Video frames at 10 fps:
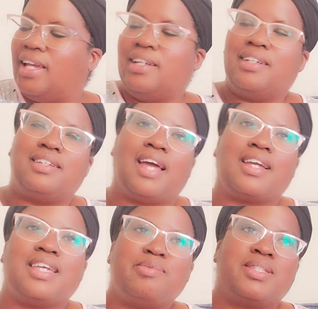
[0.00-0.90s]
And I
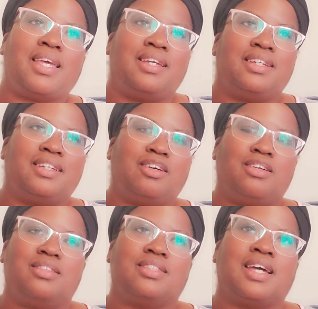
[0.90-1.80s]
keep saying it
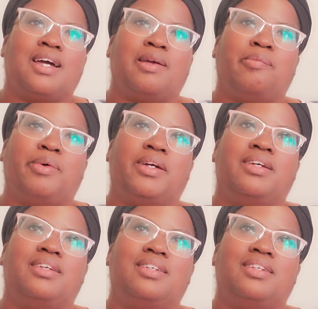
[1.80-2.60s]
all the time, but